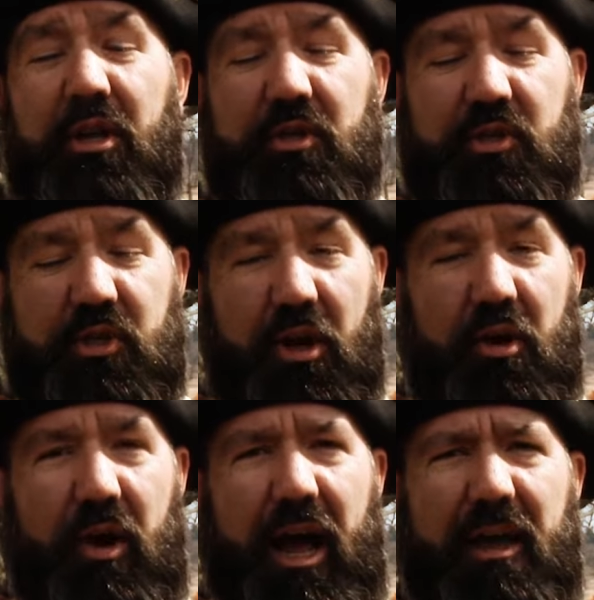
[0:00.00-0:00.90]

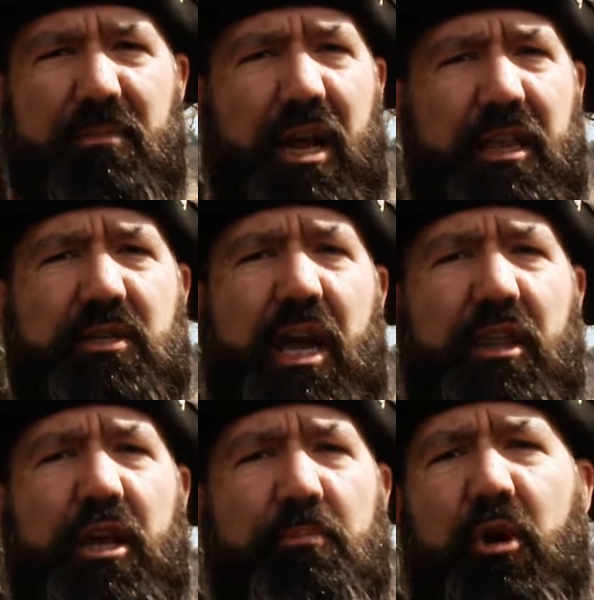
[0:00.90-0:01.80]
So I'm not
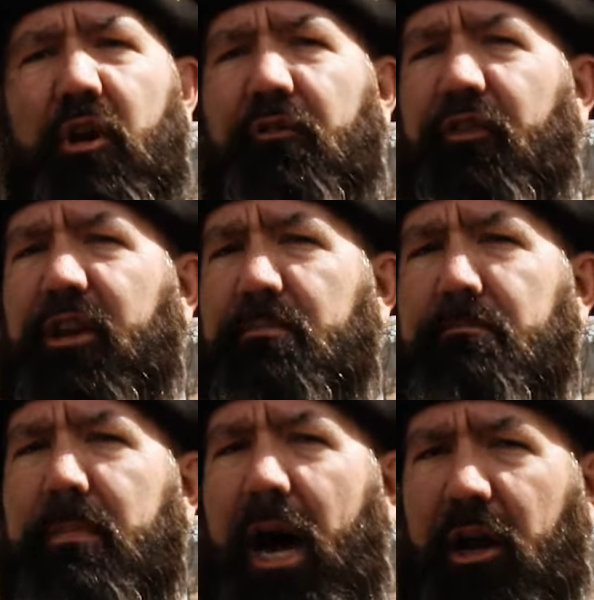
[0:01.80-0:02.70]
exactly a perfect
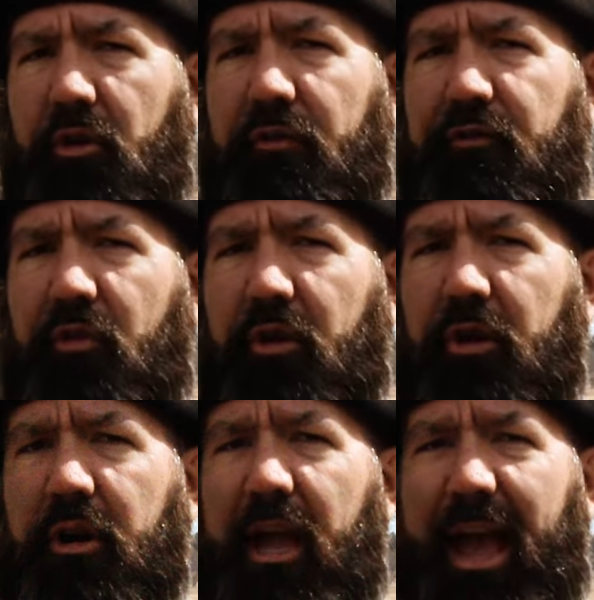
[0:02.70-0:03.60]
model
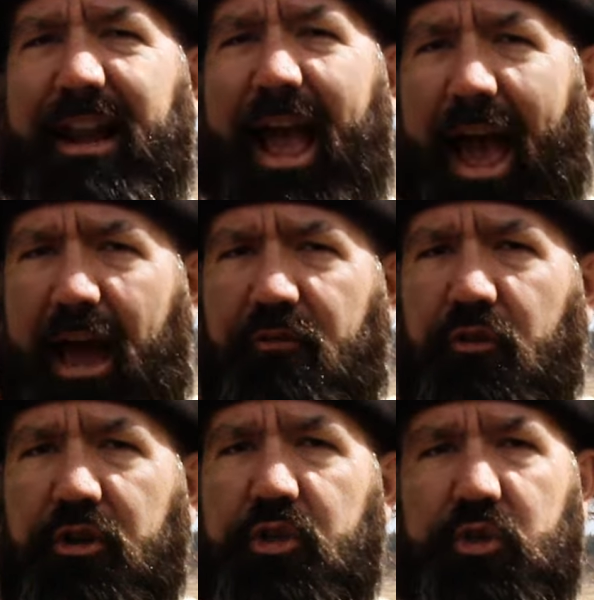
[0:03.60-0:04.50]
for an
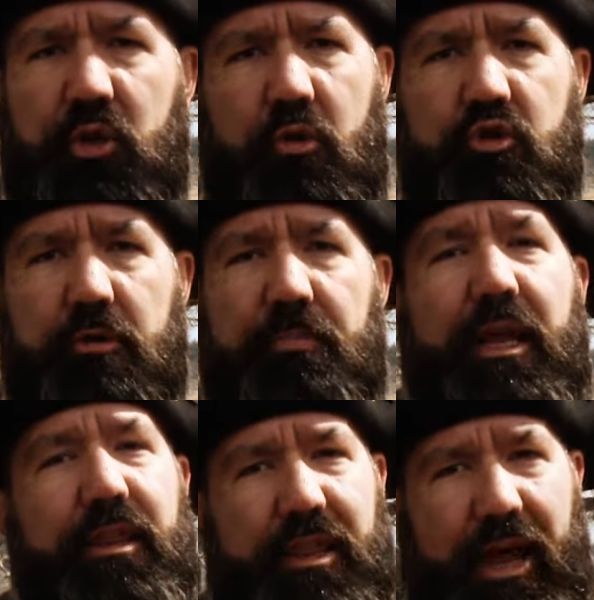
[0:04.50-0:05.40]
average soldier,
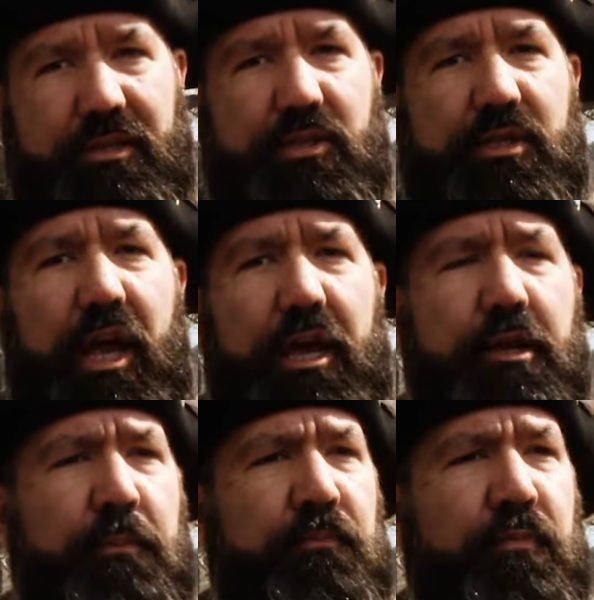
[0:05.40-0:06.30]
but that said,